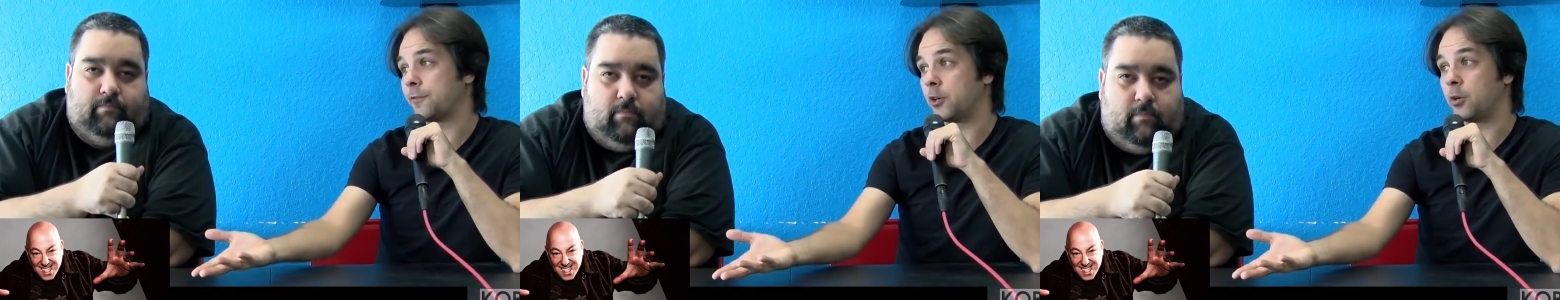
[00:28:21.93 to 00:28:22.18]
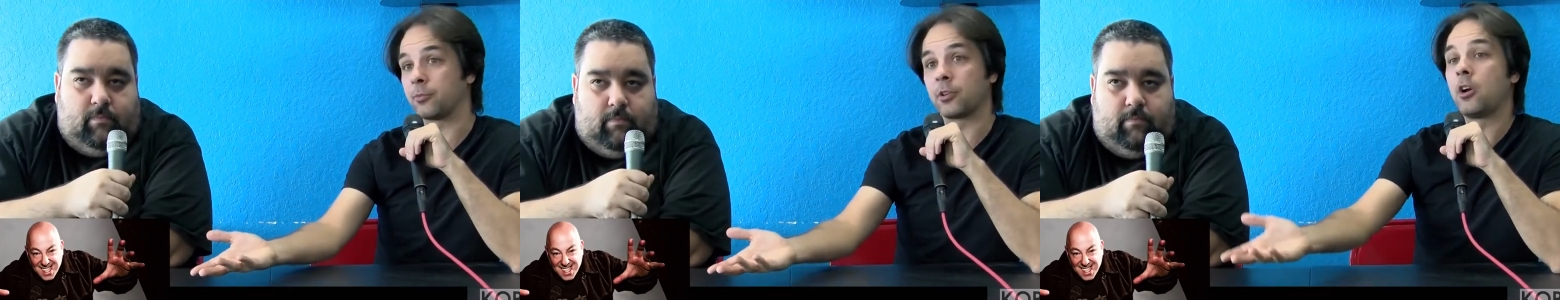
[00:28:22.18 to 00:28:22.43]

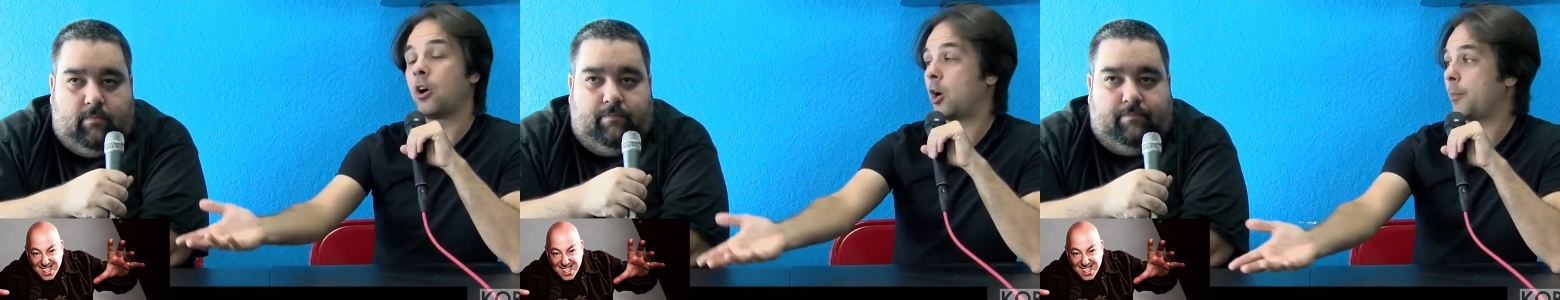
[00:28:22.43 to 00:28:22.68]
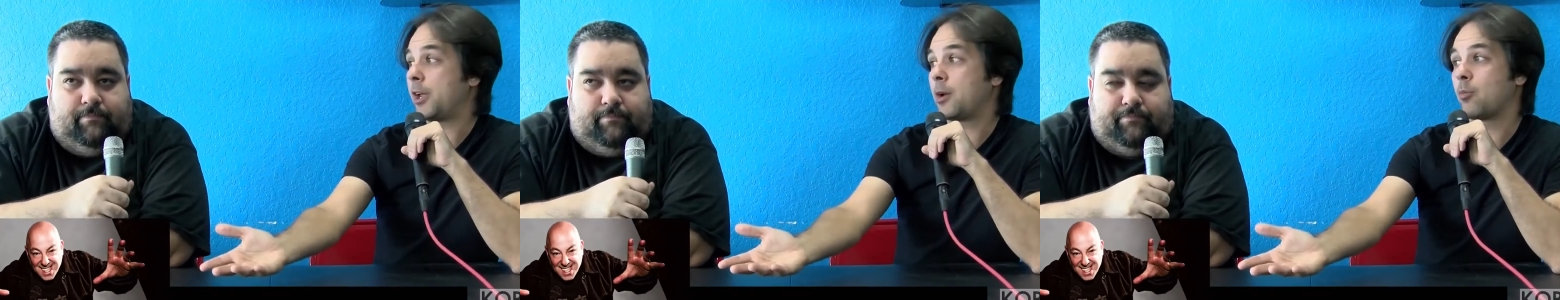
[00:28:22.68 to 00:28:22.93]
Speaker 1: films
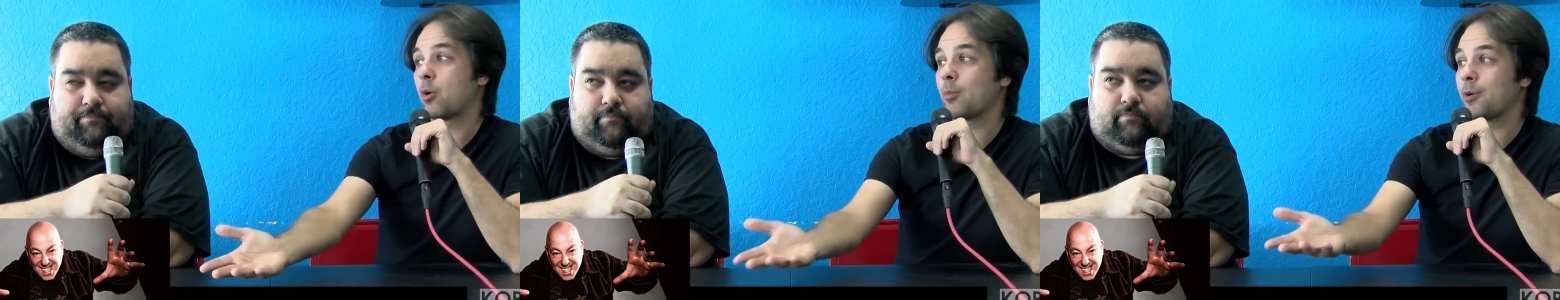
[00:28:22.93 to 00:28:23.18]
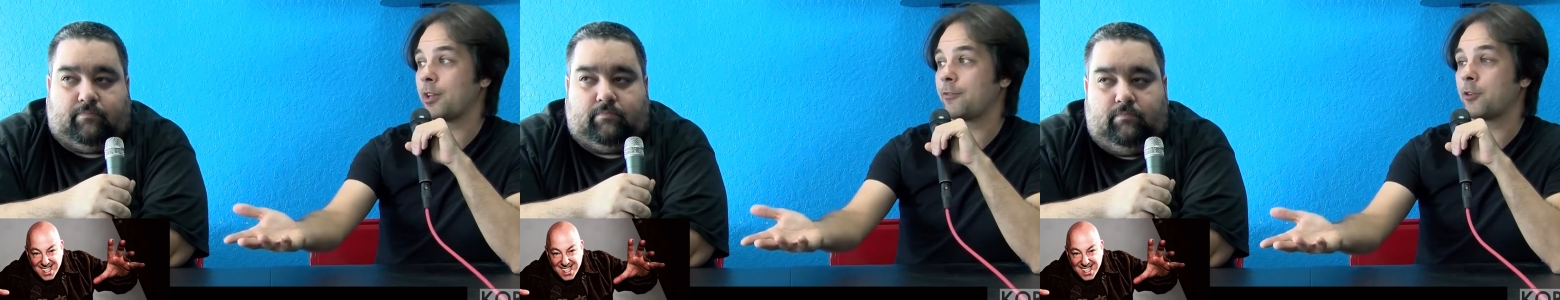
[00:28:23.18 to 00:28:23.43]
are making
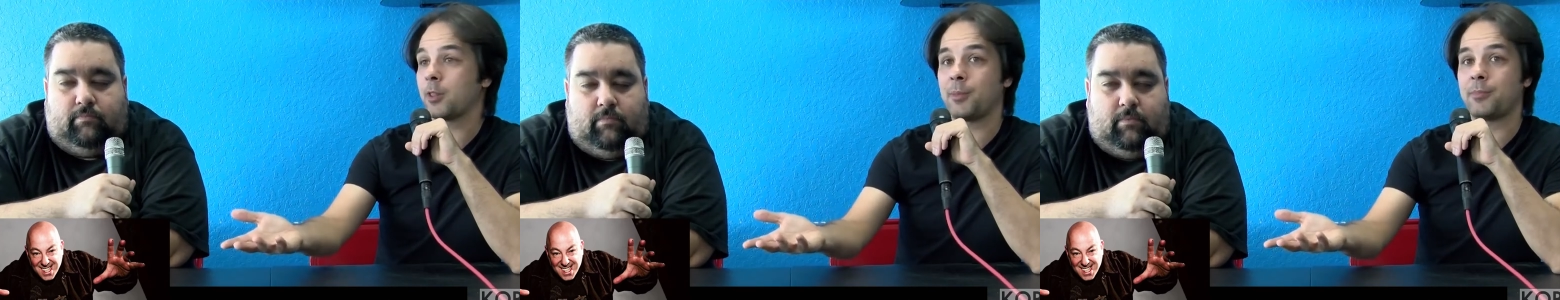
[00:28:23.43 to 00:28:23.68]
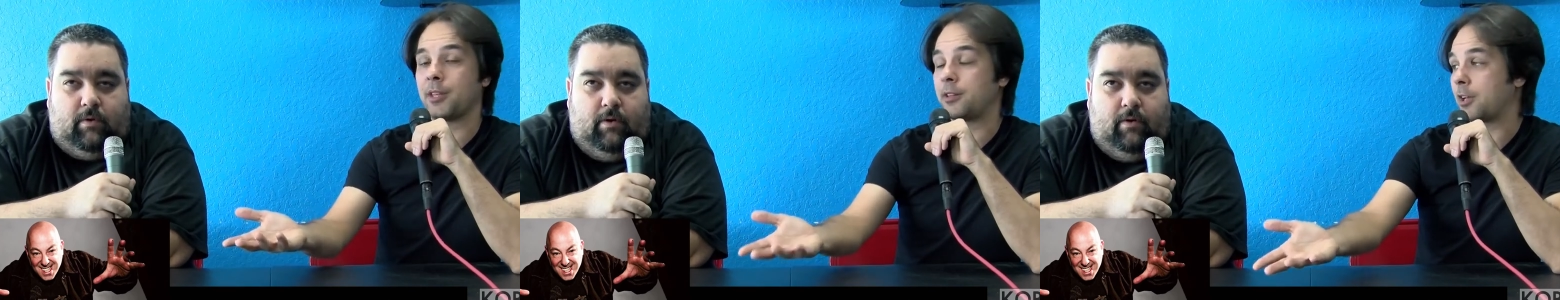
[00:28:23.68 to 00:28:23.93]
more money for
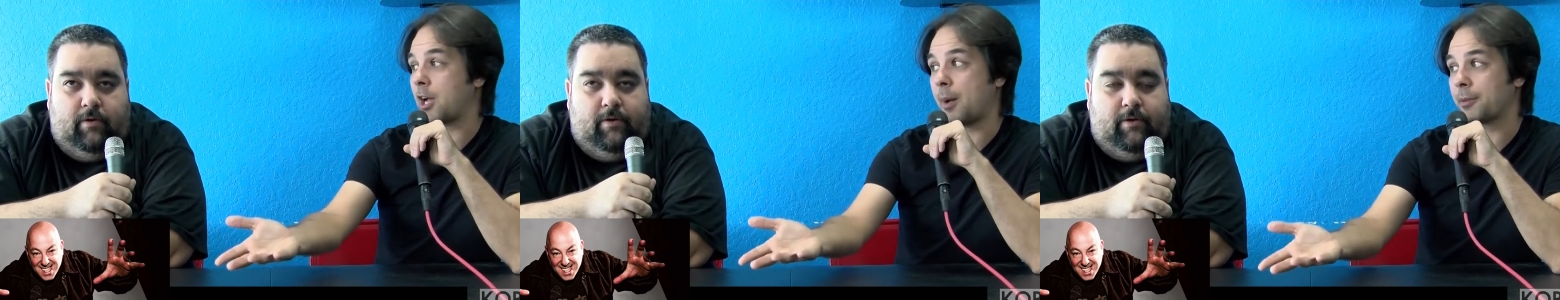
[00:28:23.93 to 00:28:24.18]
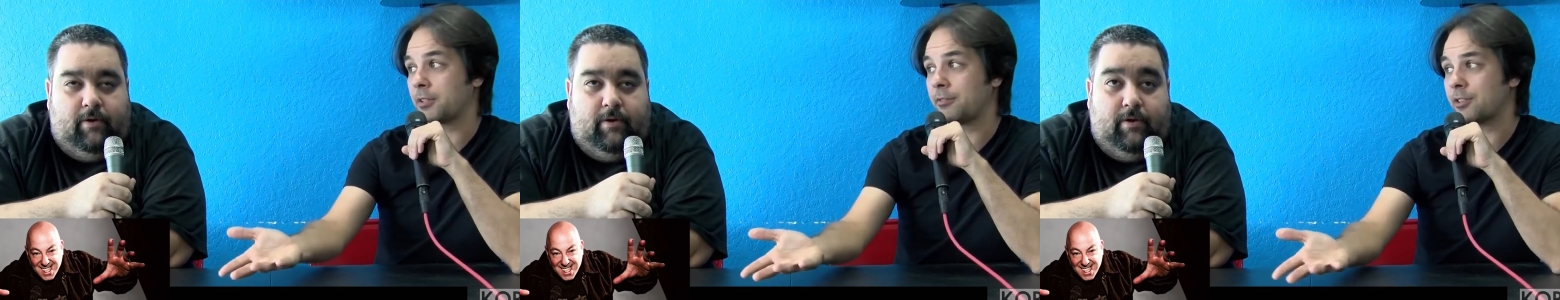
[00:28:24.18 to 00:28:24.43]
them than the
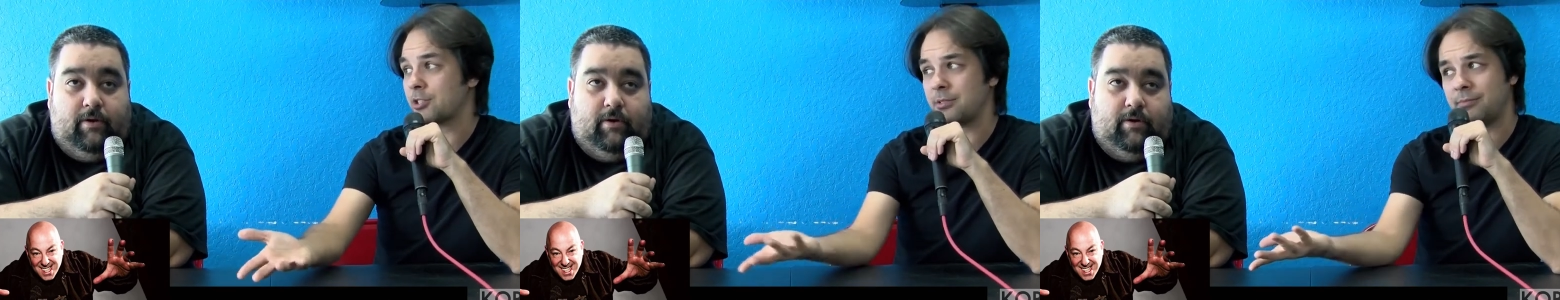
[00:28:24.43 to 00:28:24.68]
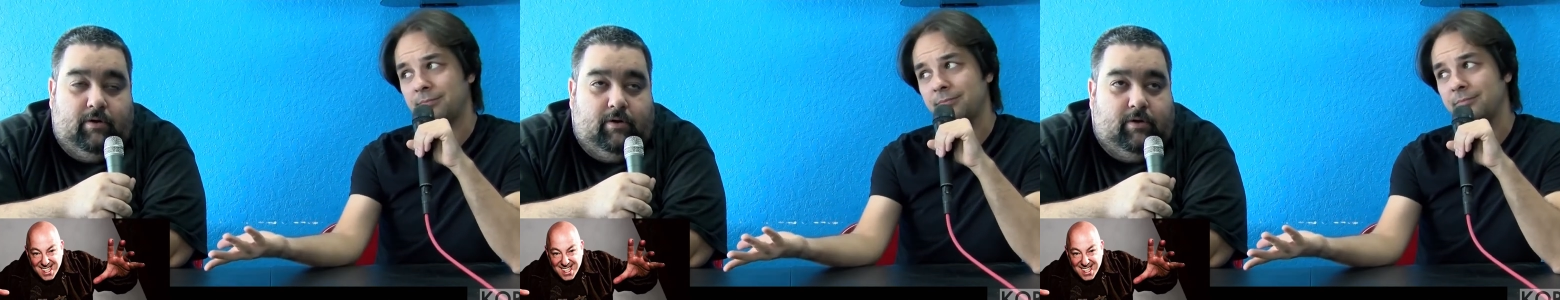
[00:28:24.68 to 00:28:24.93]
comic division?